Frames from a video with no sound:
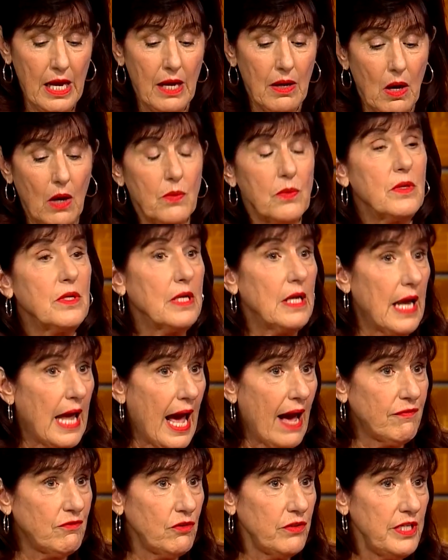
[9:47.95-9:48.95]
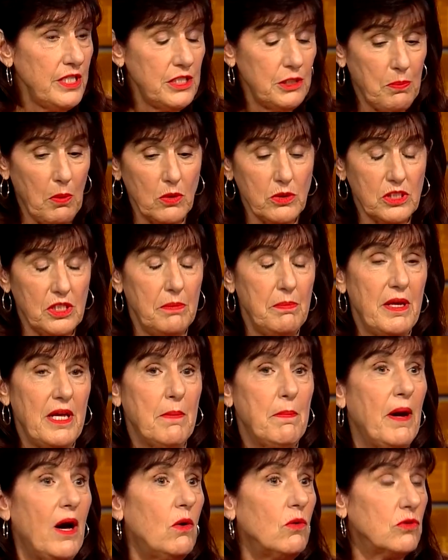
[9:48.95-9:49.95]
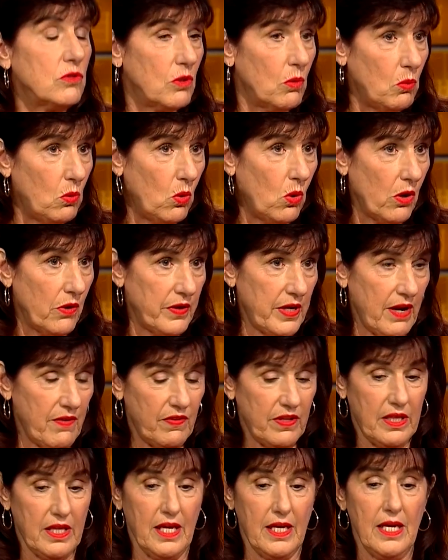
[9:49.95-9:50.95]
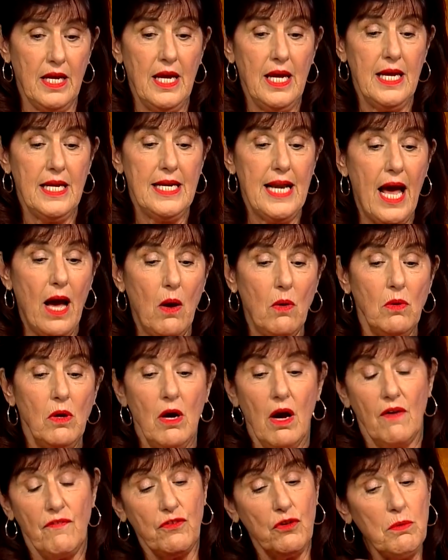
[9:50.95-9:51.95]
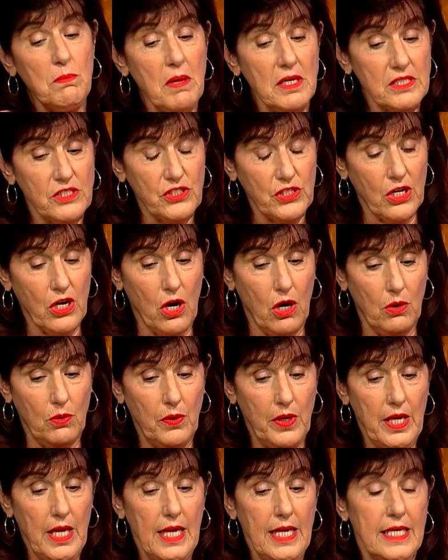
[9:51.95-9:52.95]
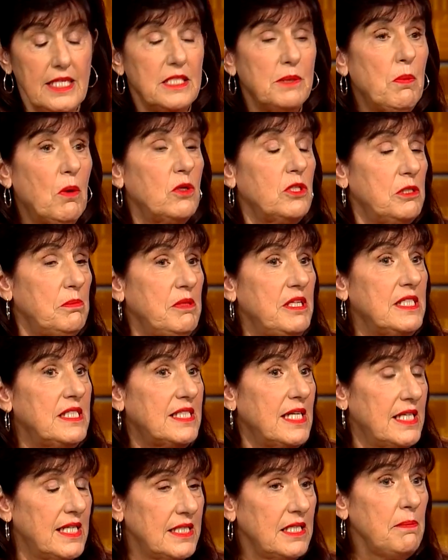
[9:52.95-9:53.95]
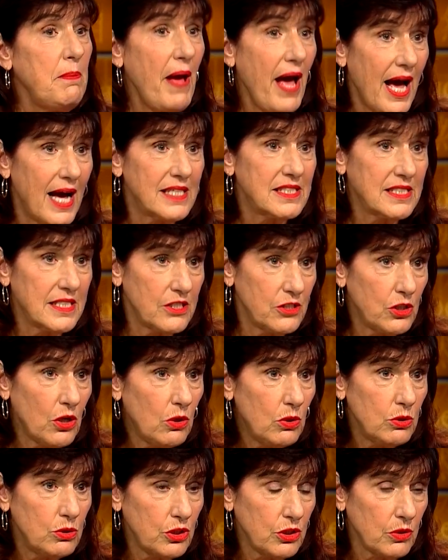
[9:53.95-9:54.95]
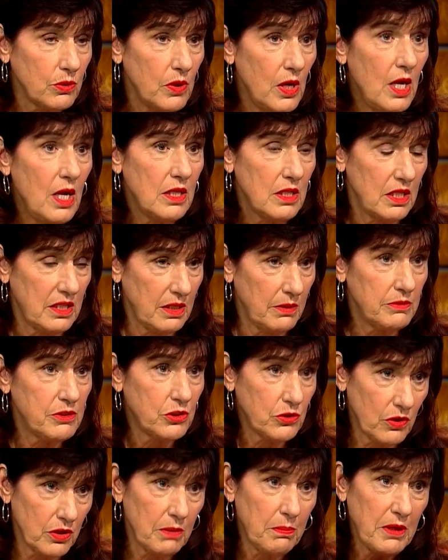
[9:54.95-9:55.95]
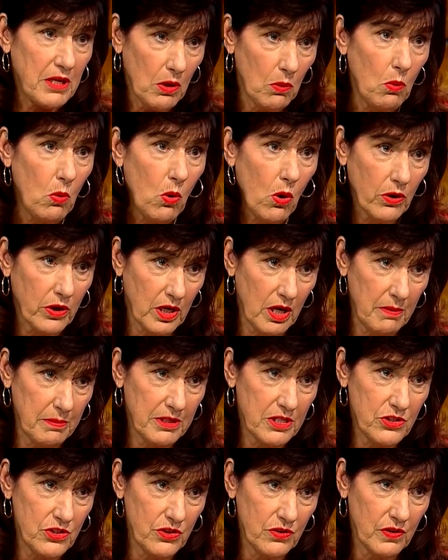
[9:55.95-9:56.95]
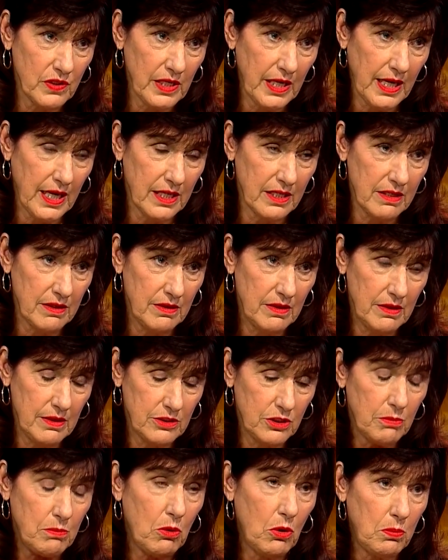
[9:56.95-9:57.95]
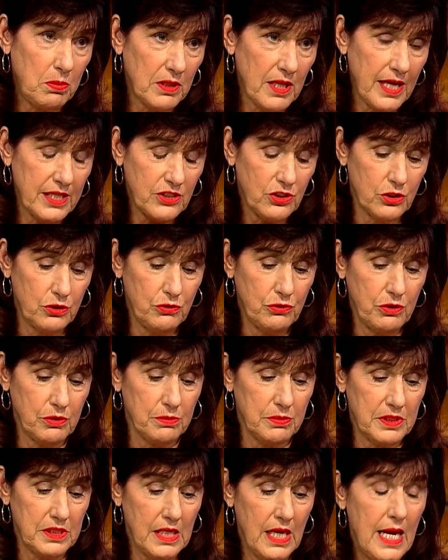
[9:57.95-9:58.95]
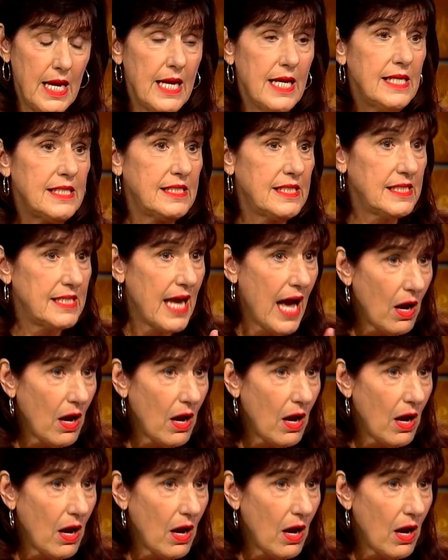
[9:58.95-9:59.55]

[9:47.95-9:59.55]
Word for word: is after he spoke to me about the war and everything, now a few months ago, he spoke to me. He said, In the past, I told you that there was going to be a war coming to your land to mobilize the troops. He